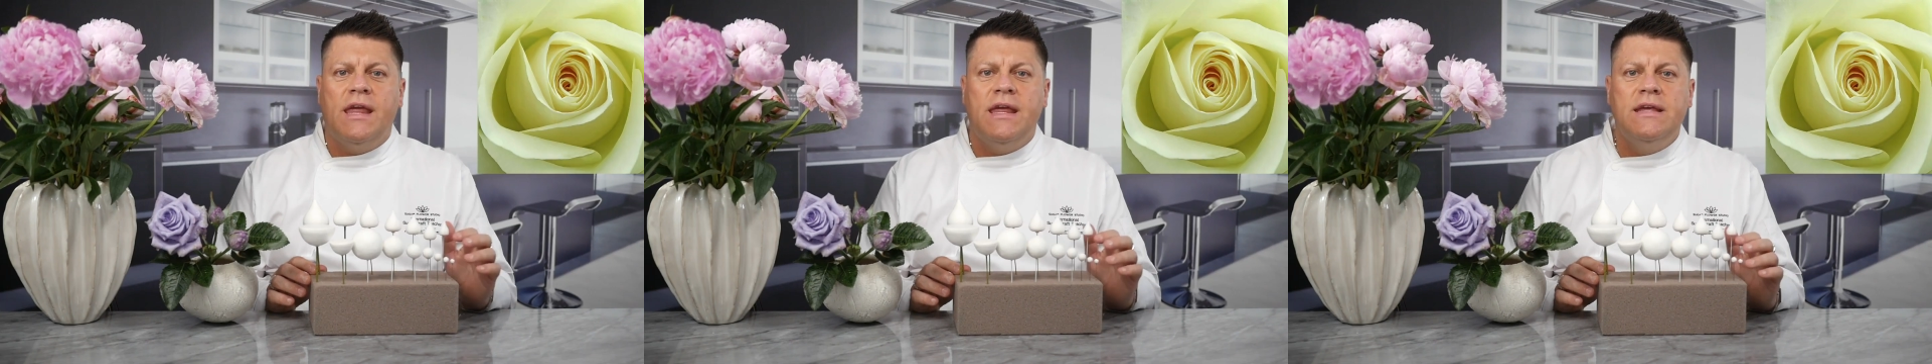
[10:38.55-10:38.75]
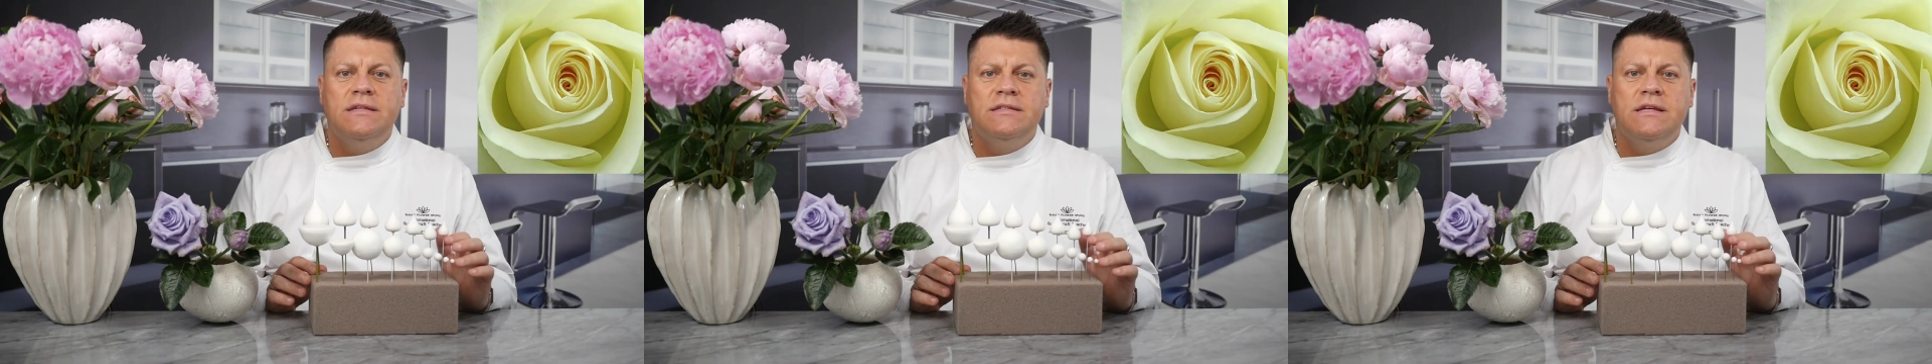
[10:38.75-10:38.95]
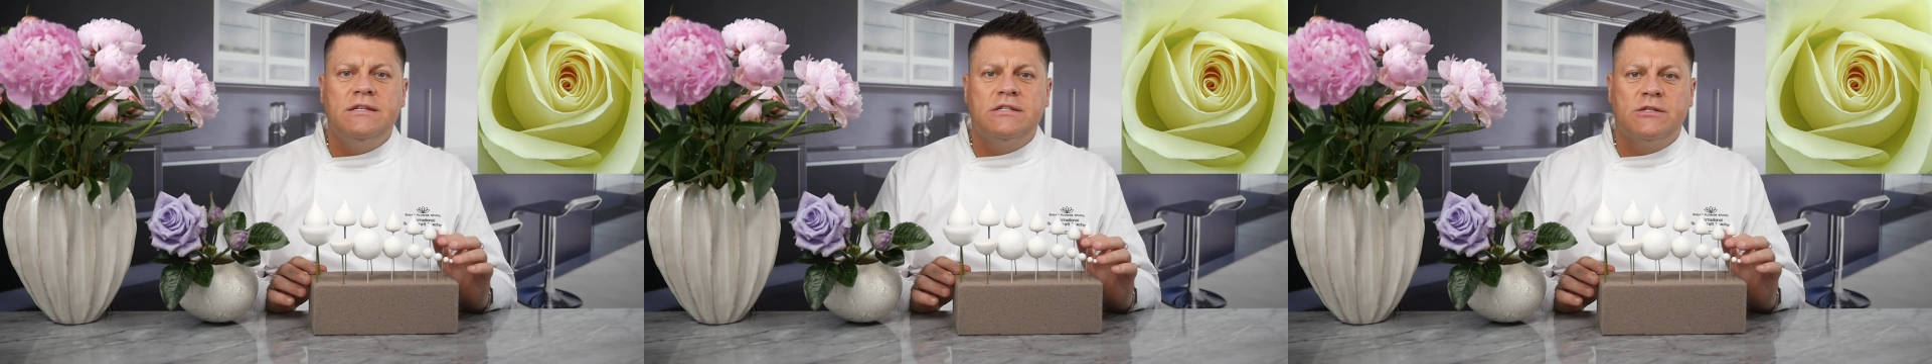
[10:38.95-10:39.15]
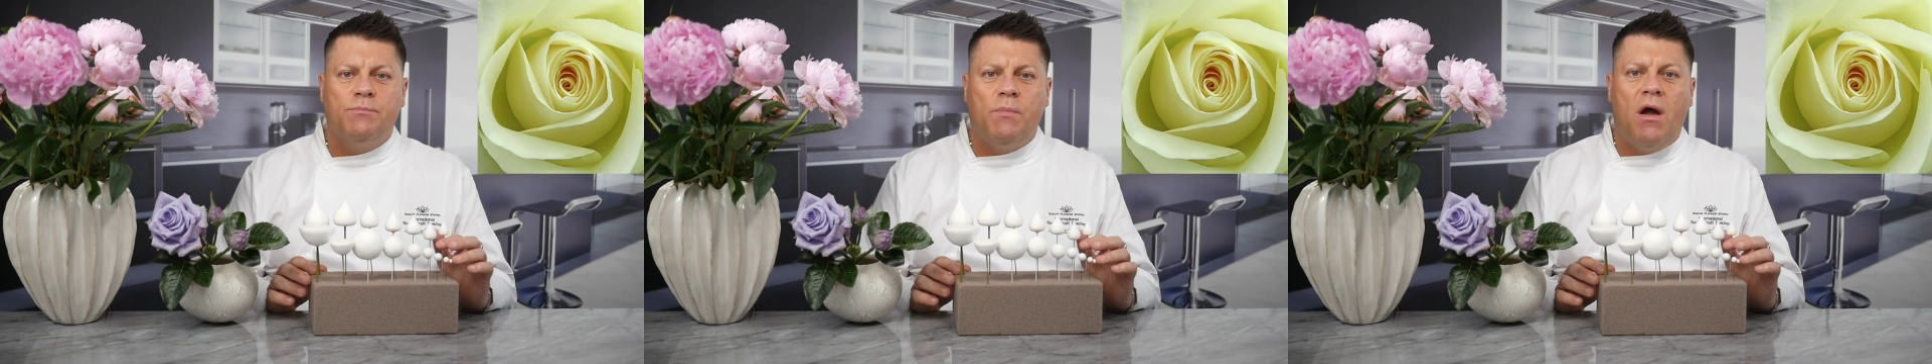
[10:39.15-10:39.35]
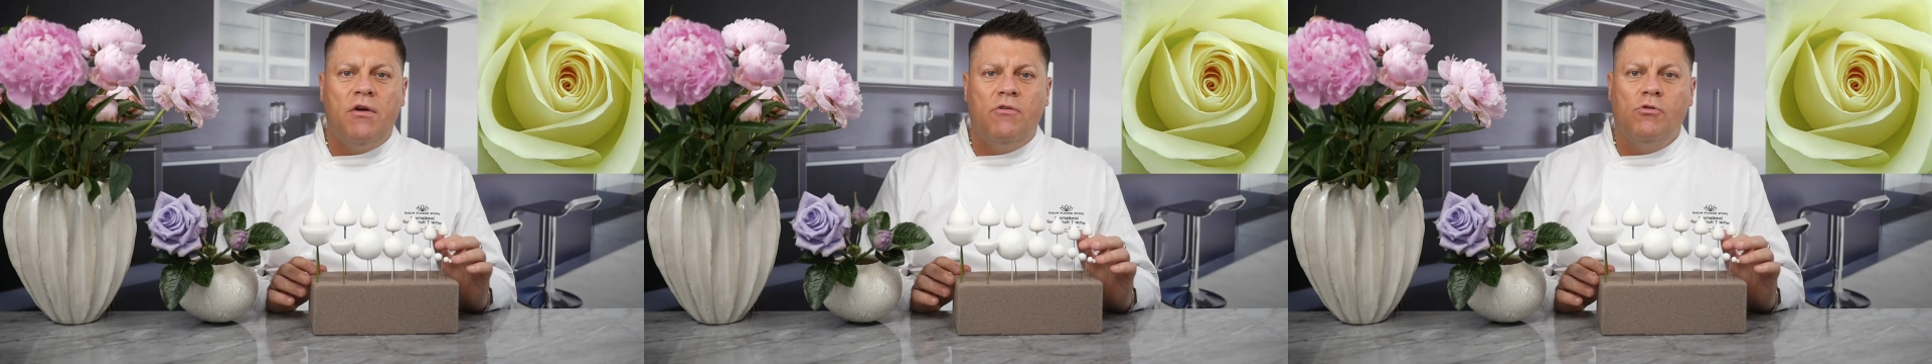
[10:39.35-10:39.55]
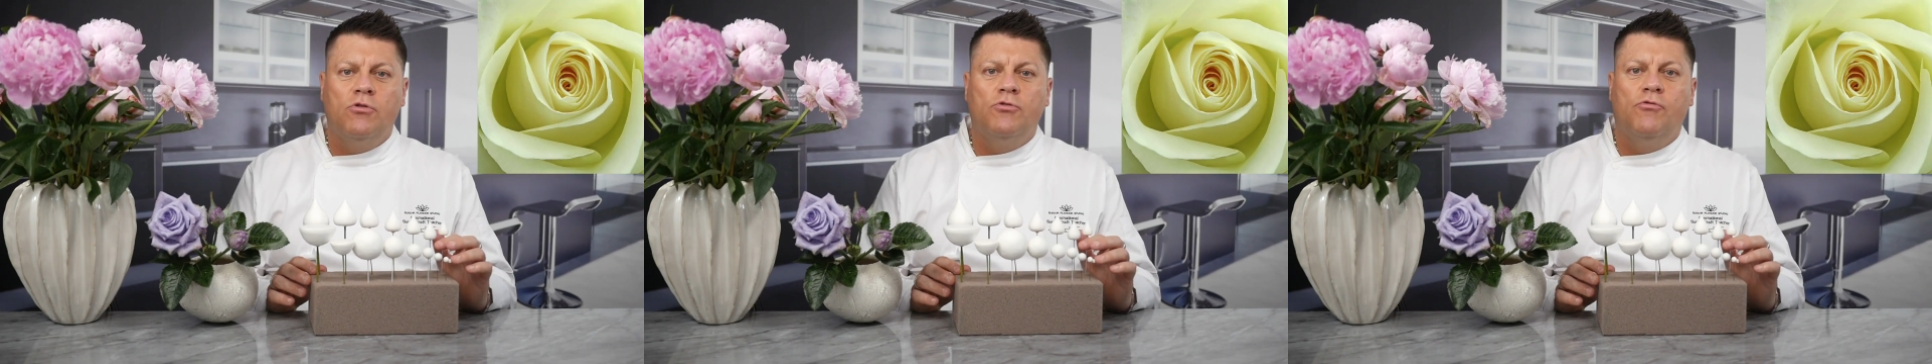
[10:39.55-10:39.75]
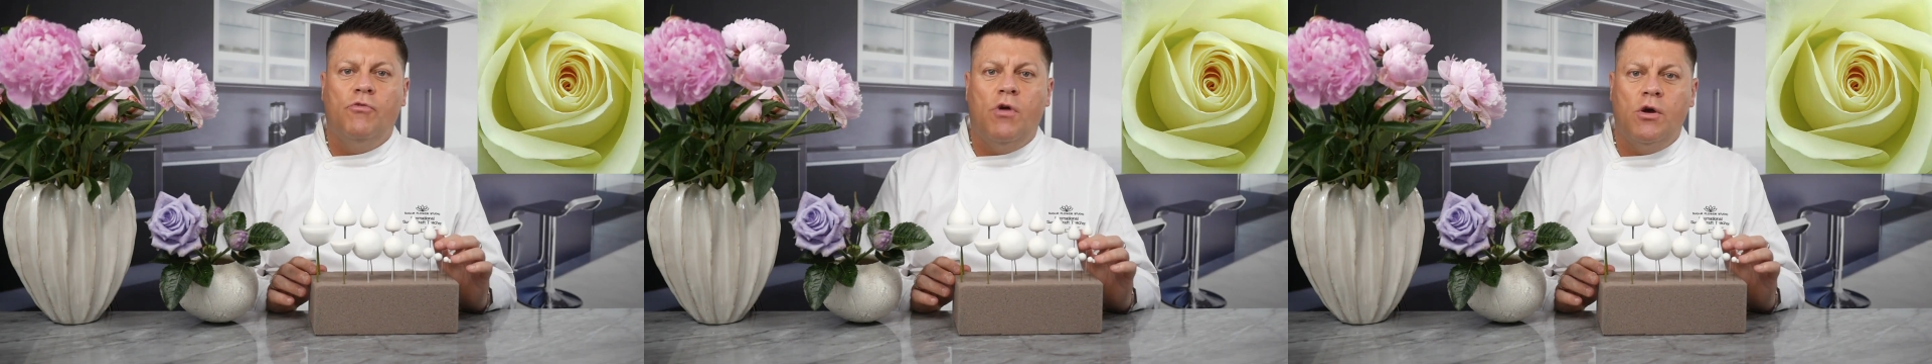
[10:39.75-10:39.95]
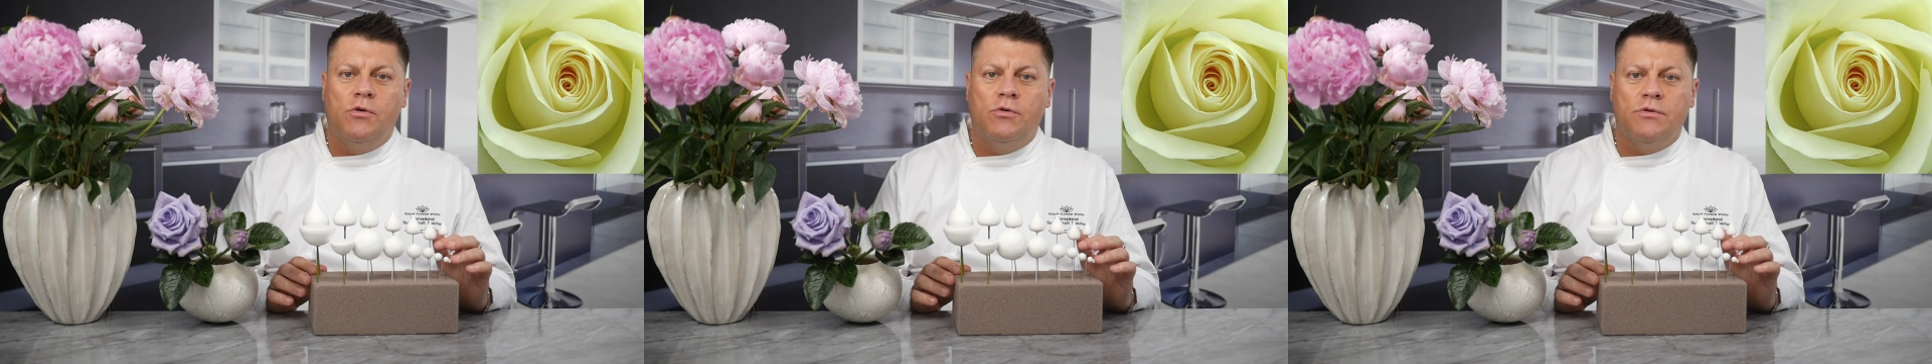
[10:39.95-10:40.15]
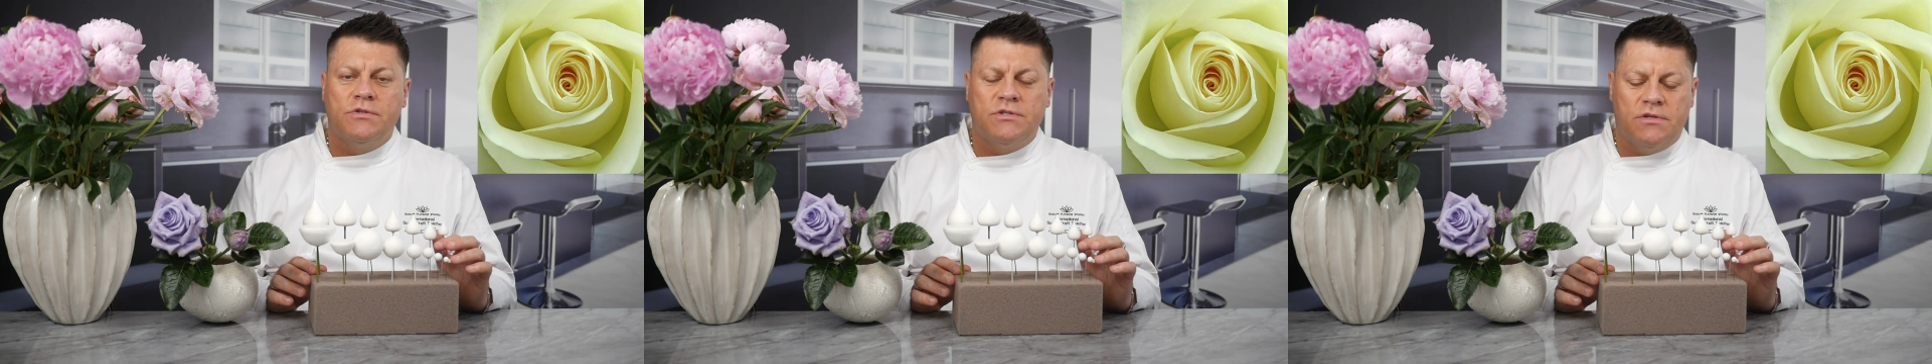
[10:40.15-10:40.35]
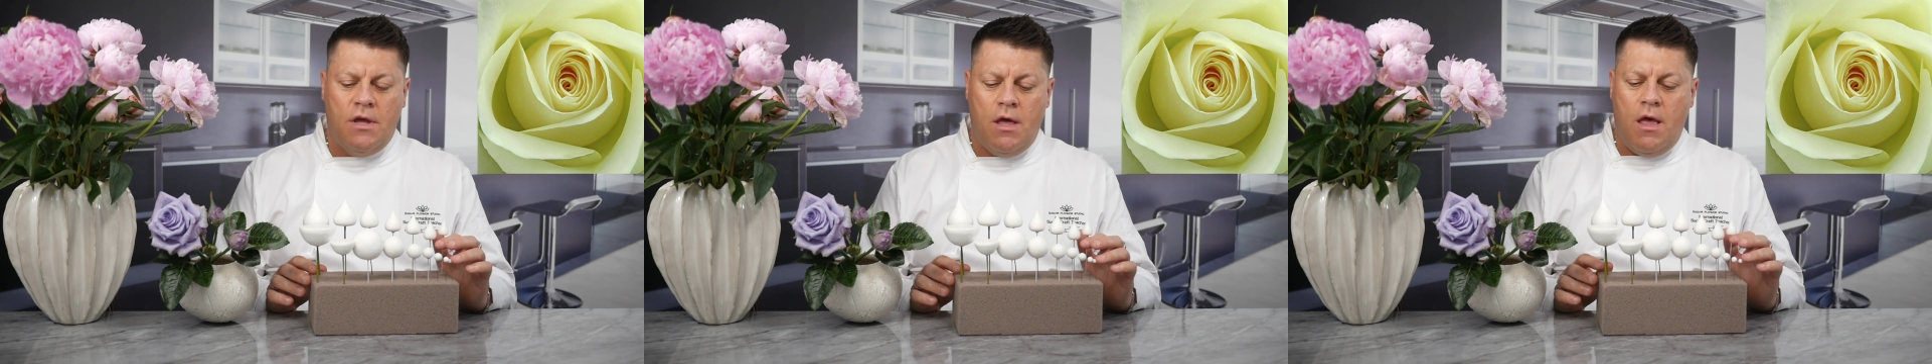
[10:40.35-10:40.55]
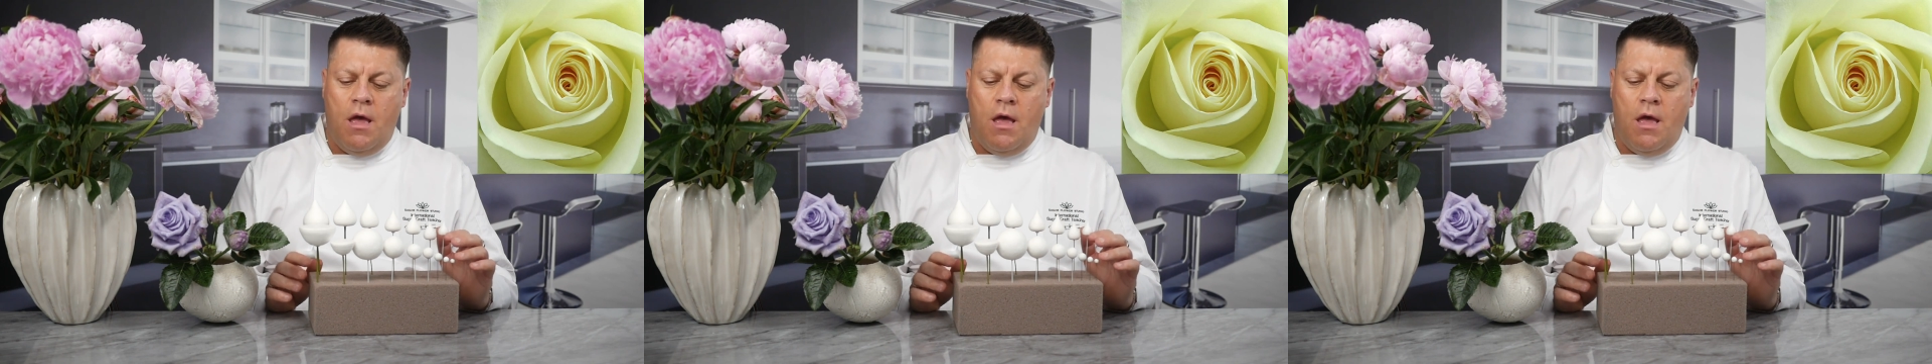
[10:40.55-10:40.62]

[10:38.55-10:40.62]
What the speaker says: easy spiraled rose.